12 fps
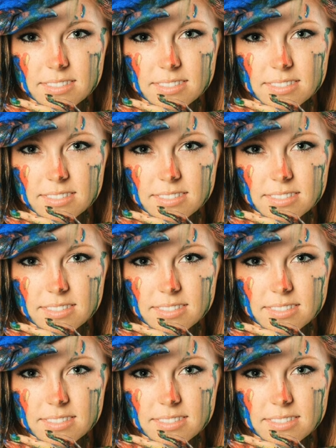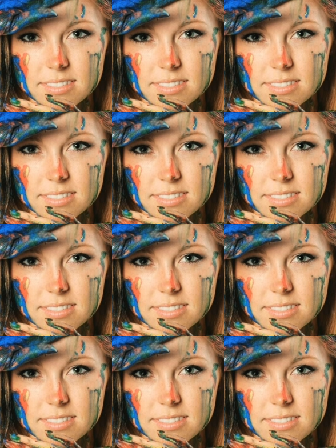
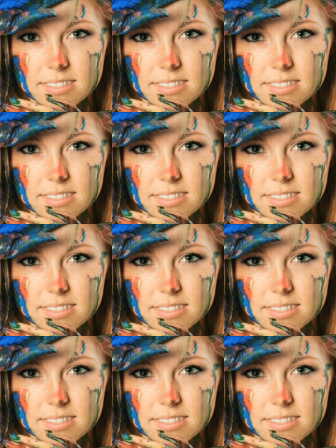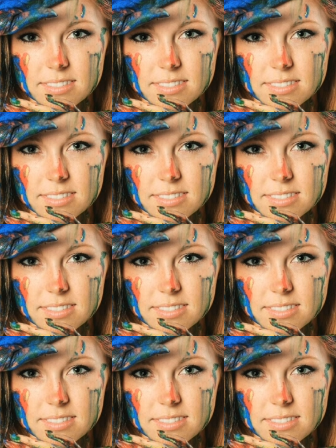(no lip movement)